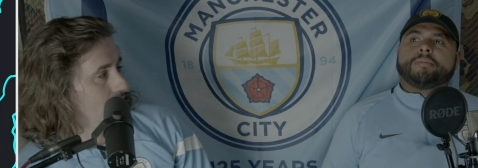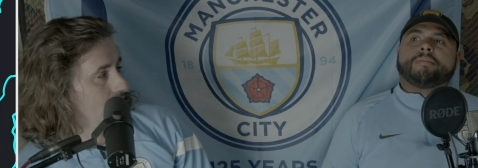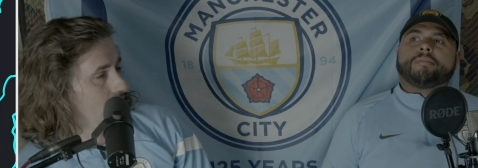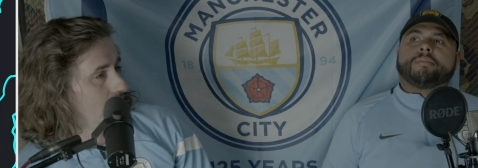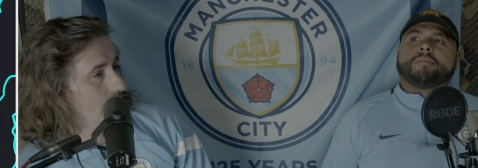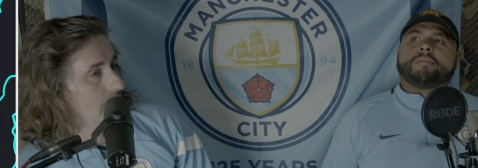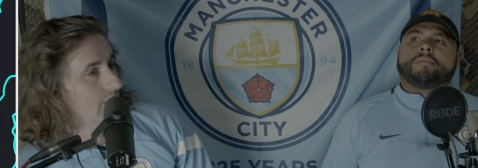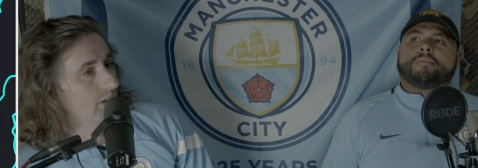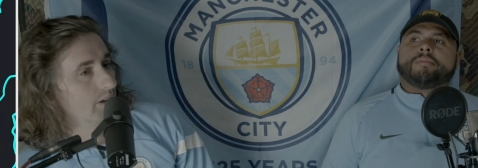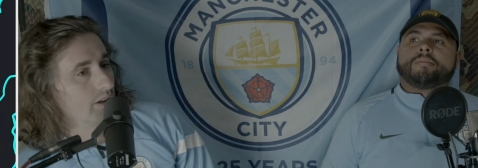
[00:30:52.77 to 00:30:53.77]

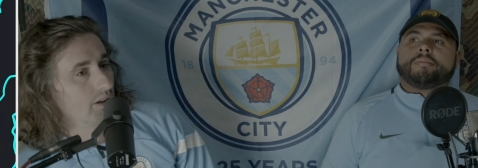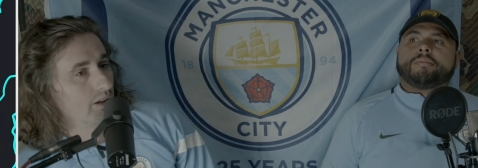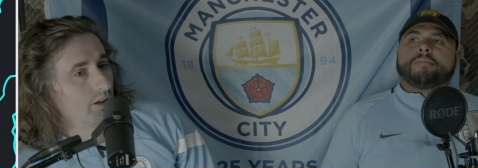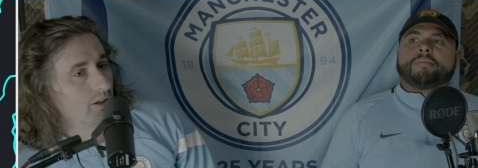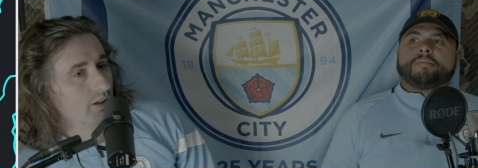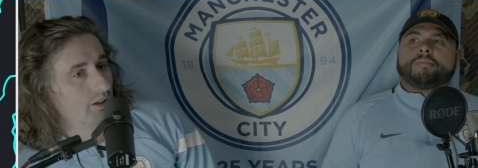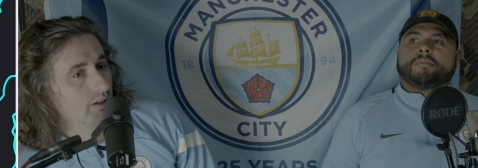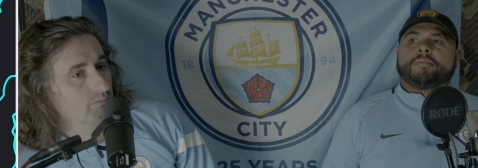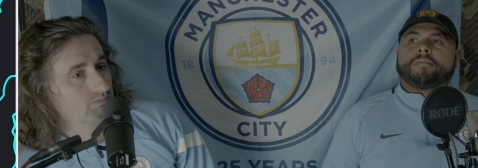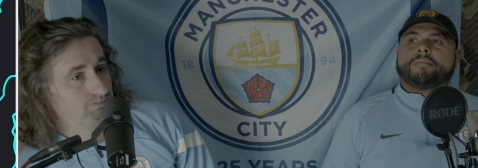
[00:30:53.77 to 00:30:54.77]

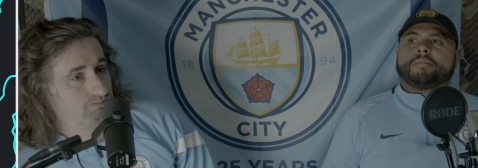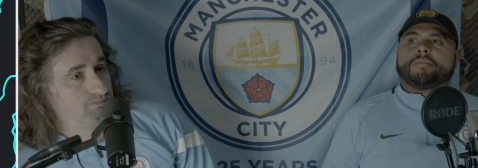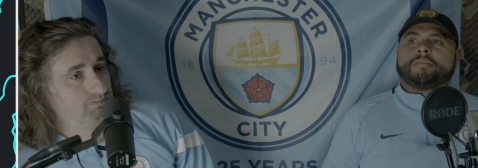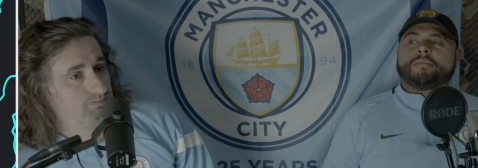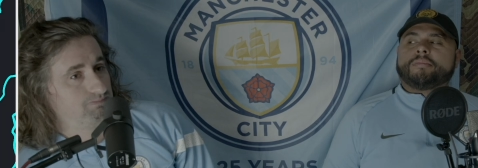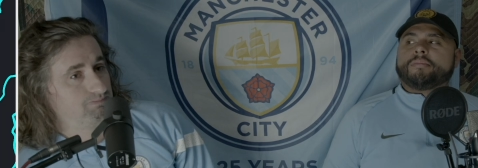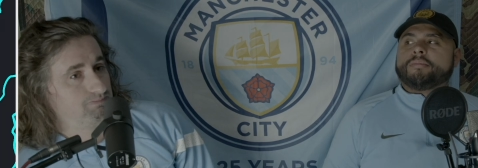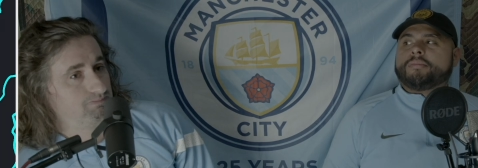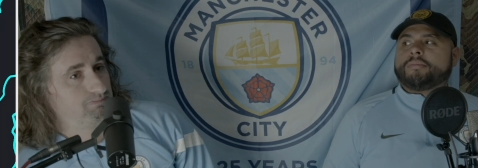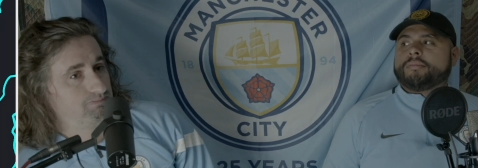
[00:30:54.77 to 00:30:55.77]

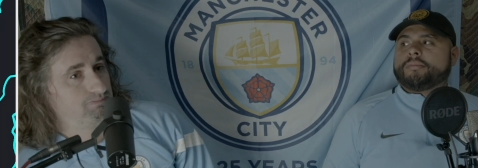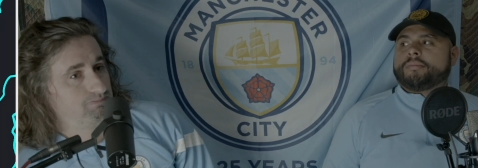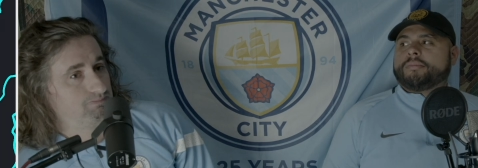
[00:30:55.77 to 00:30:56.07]
(no one is talking)